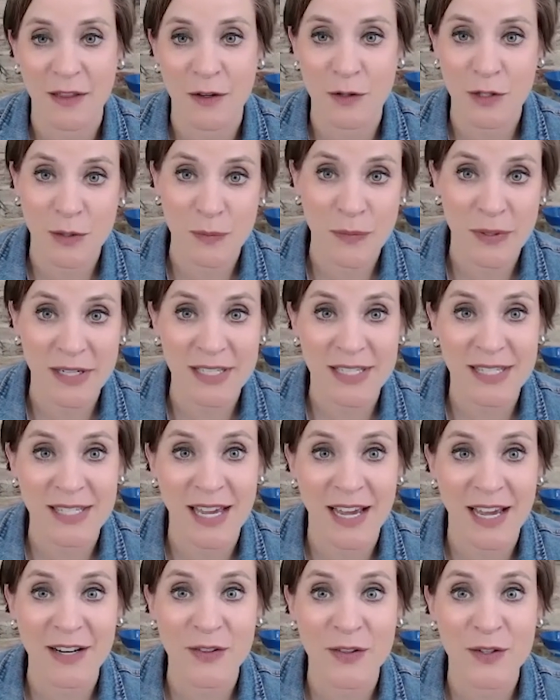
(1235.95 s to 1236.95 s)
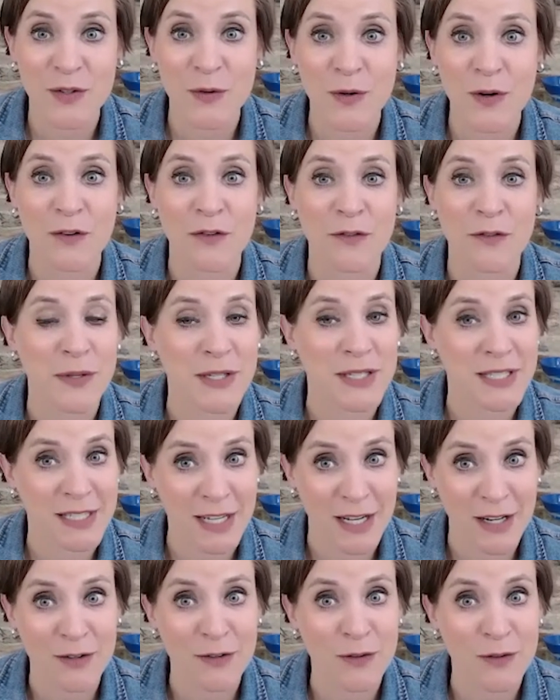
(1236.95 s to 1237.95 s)
And there was a big sign on the door from the
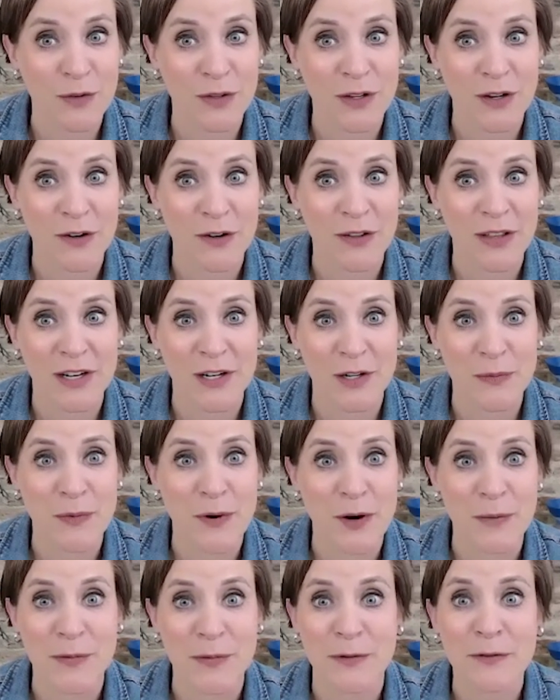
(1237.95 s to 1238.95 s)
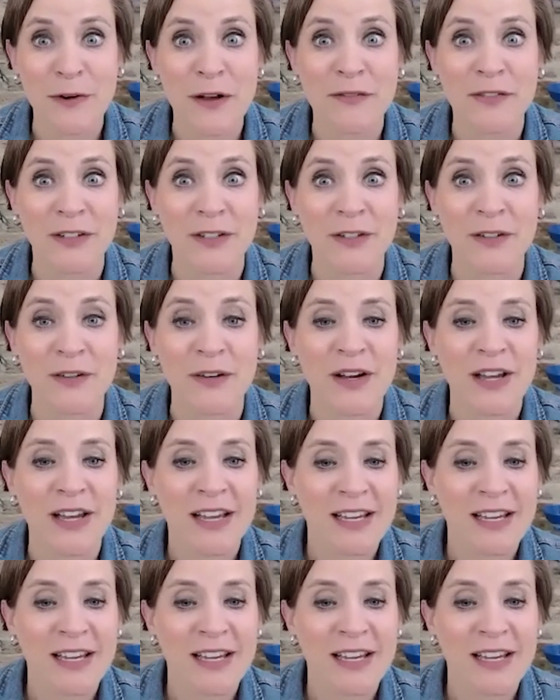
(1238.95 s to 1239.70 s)
state of North Carolina Department of Revenue